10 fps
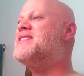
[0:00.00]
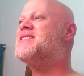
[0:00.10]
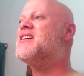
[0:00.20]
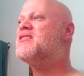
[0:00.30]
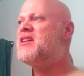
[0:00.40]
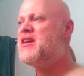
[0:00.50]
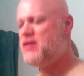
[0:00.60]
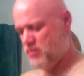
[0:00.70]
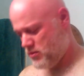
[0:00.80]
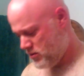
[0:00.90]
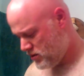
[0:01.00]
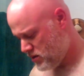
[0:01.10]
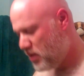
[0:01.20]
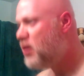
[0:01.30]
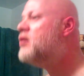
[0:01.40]
skunky
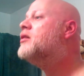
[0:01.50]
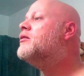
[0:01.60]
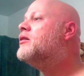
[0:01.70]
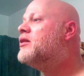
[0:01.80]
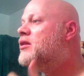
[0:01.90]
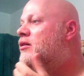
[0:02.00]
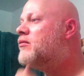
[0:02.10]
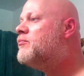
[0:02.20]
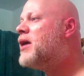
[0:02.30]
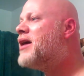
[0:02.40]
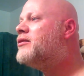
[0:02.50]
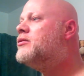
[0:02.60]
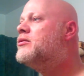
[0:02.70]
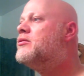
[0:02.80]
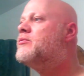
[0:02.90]
in the
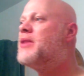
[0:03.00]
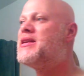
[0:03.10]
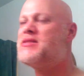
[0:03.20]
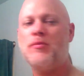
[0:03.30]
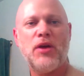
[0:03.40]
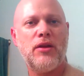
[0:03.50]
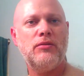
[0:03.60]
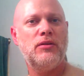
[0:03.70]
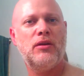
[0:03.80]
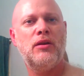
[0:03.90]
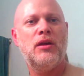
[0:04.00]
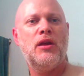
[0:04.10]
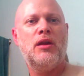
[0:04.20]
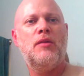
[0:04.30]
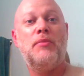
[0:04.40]
bottle, plastic bottle,
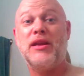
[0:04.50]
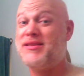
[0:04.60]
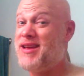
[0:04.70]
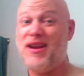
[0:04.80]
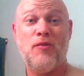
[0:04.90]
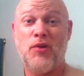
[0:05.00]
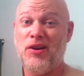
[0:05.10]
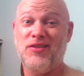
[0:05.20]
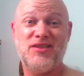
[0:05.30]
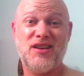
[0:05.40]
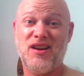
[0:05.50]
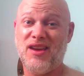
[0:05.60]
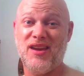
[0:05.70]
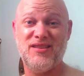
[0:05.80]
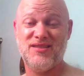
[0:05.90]
but it's not anywhere near as
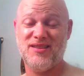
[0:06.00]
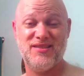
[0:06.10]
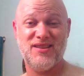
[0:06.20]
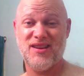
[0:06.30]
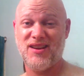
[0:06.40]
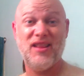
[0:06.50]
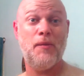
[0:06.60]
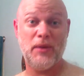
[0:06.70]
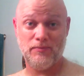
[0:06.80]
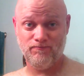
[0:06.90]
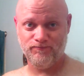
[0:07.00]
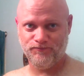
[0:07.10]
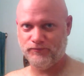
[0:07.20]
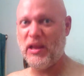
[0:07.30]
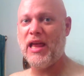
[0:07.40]
skunky as Clubman,
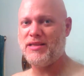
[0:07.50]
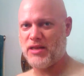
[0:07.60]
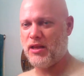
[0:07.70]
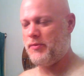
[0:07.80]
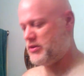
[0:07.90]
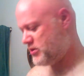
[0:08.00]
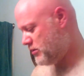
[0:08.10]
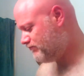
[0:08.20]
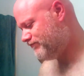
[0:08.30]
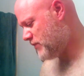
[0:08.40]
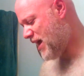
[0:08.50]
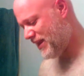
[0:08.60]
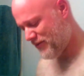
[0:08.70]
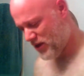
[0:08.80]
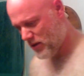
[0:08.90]
classic Clubman. So I
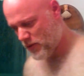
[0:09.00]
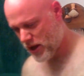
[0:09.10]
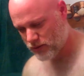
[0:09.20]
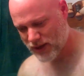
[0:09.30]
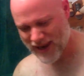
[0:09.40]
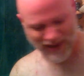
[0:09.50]
leave it in the bottle. I